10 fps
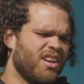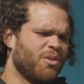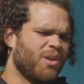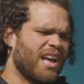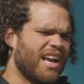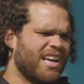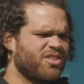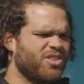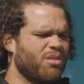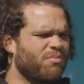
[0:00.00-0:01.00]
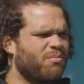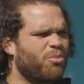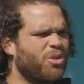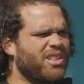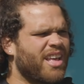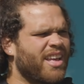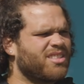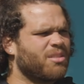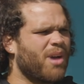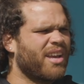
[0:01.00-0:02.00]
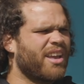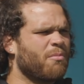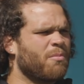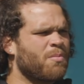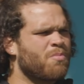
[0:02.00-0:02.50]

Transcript: you know, I, I kind of try to bring that into my game.